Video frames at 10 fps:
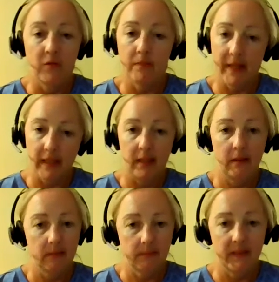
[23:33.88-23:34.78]

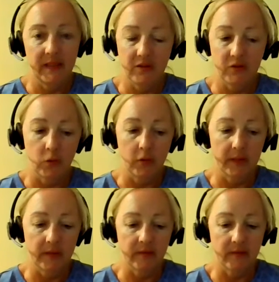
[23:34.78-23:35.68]
many, many
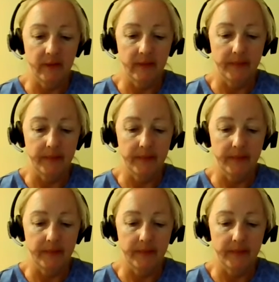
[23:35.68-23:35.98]
stories.